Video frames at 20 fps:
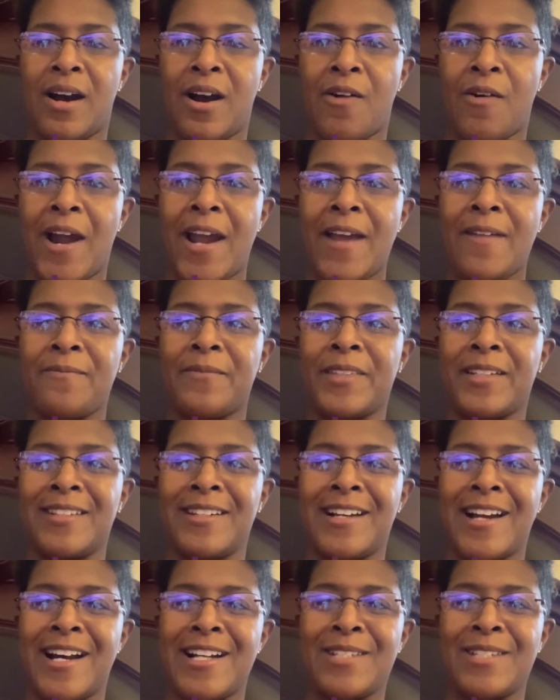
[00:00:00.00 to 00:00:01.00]
All right? Good
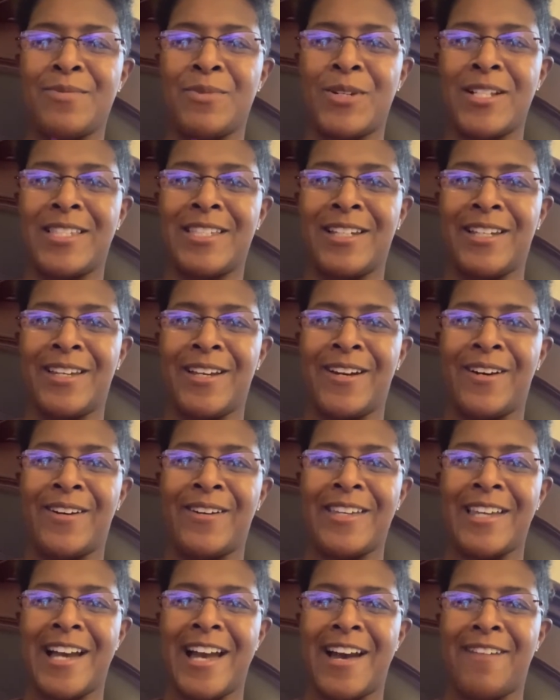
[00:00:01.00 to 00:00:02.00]
God's. morning to y'all.
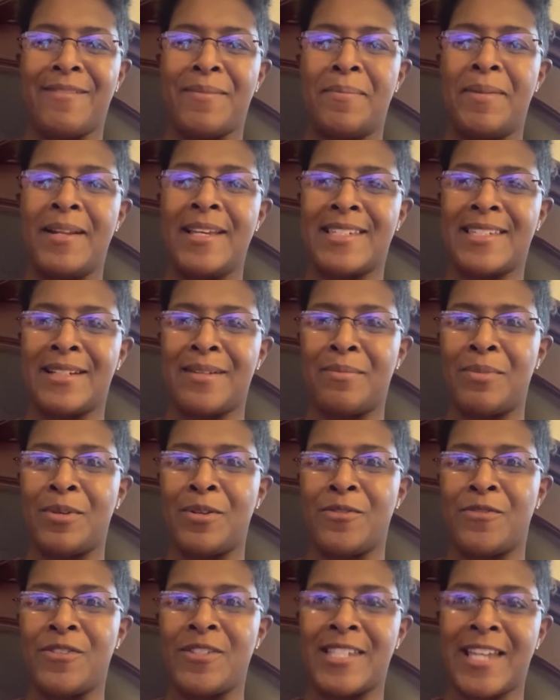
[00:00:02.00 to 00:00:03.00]
Y'all have a blessed and a
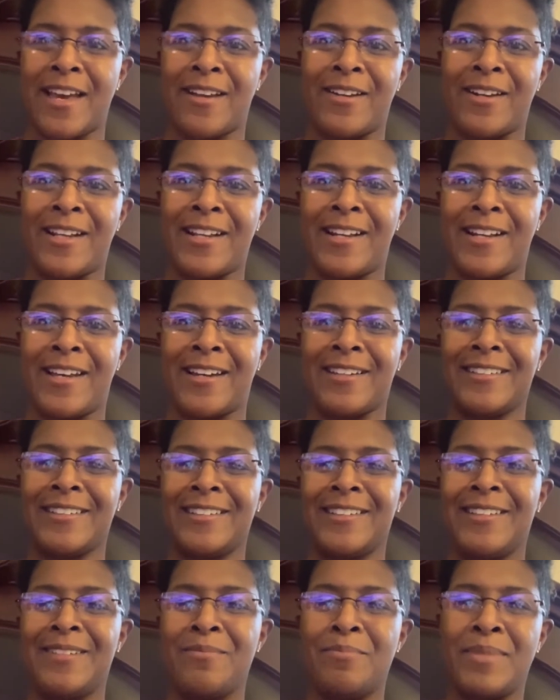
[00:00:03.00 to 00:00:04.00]
beautiful Saturday now.
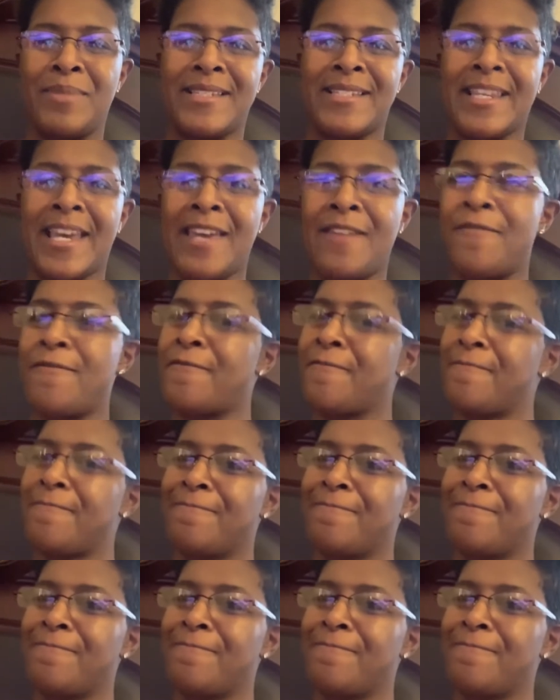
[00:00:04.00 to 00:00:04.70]
Be safe.